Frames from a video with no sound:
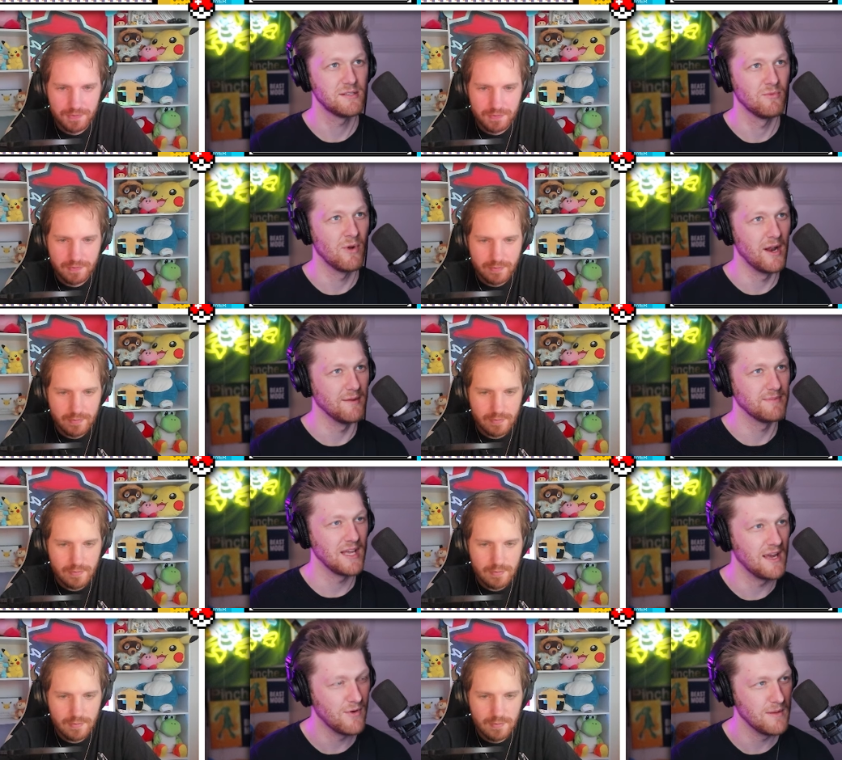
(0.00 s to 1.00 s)
Speaker 1: is running up
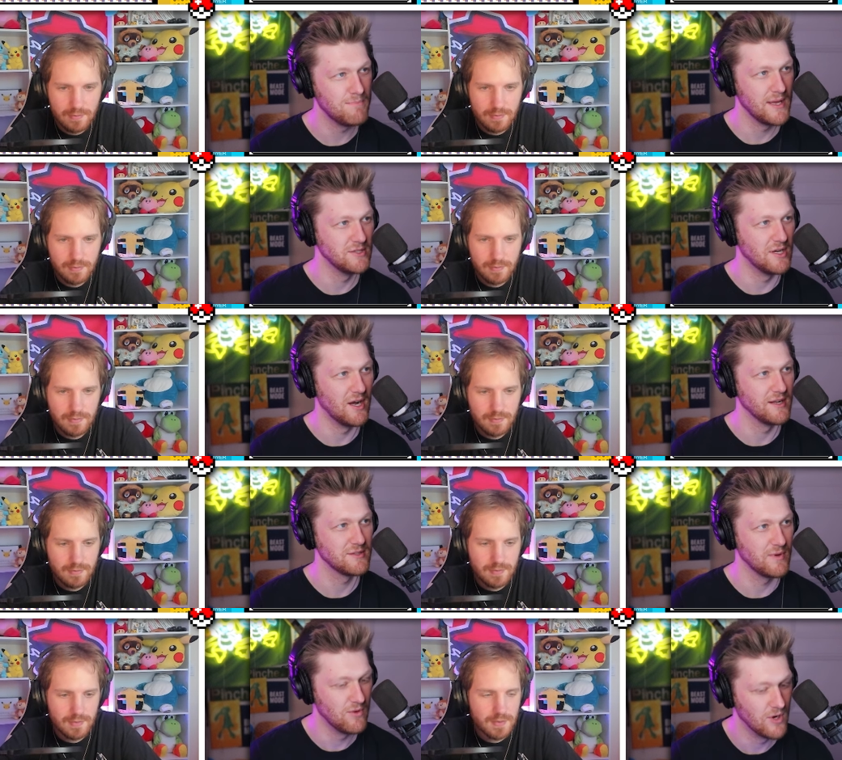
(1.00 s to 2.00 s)
to every pigeon on
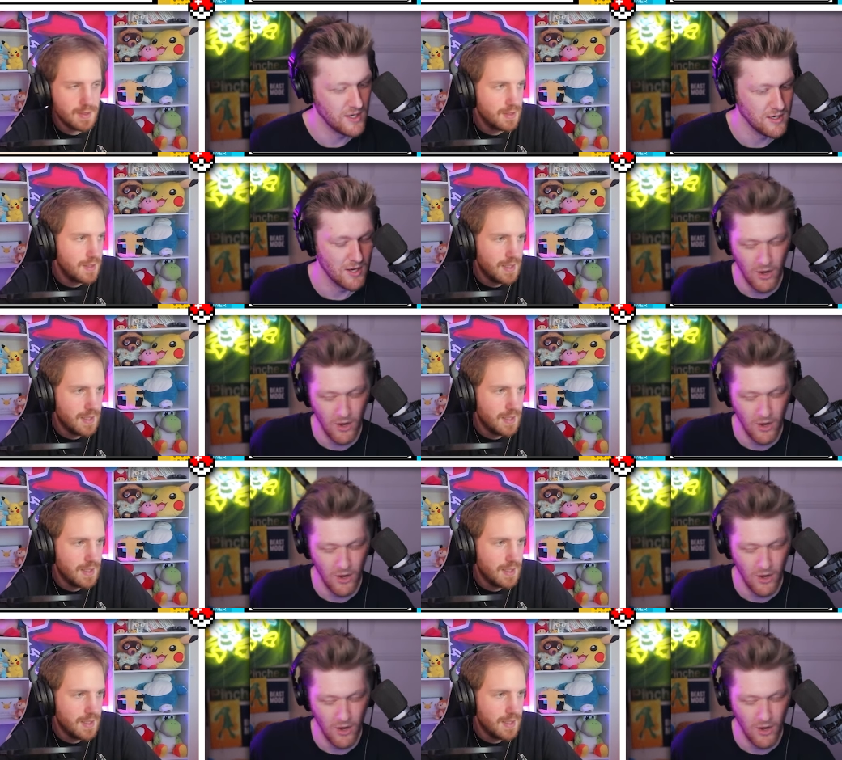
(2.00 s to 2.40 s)
its way to work and